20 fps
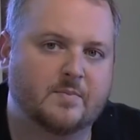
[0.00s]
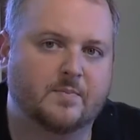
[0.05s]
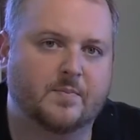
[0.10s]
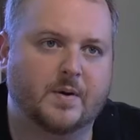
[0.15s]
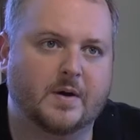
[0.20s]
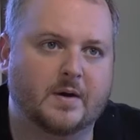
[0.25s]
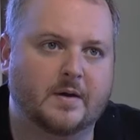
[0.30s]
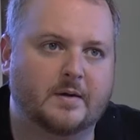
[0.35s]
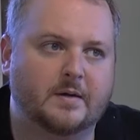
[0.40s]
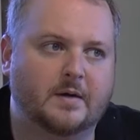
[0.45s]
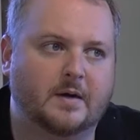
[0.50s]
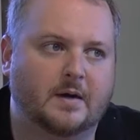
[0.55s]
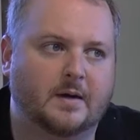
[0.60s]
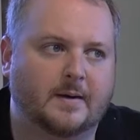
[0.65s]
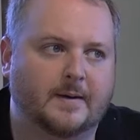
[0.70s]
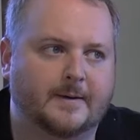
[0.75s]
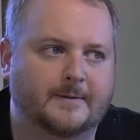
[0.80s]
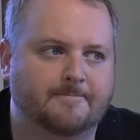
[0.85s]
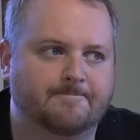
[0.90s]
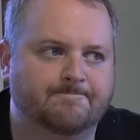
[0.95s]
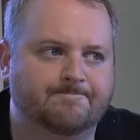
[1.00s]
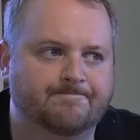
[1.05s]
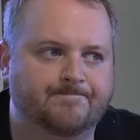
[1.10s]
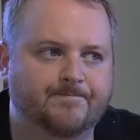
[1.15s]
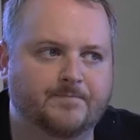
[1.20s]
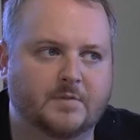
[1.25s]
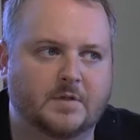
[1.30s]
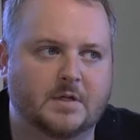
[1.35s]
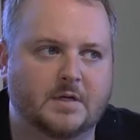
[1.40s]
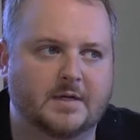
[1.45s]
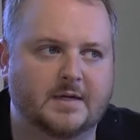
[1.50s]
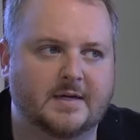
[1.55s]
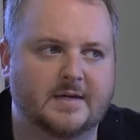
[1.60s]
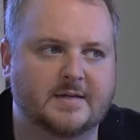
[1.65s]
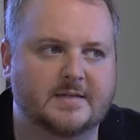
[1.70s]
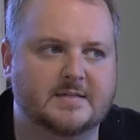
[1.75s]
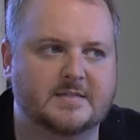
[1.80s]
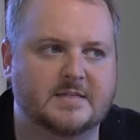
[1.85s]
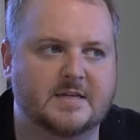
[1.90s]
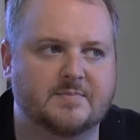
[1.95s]
but
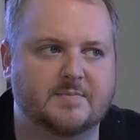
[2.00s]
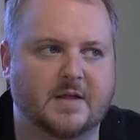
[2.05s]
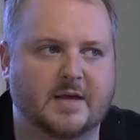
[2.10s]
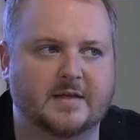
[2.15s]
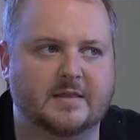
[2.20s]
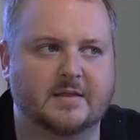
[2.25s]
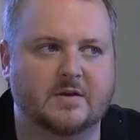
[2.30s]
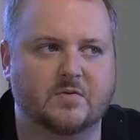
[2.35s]
it seemed like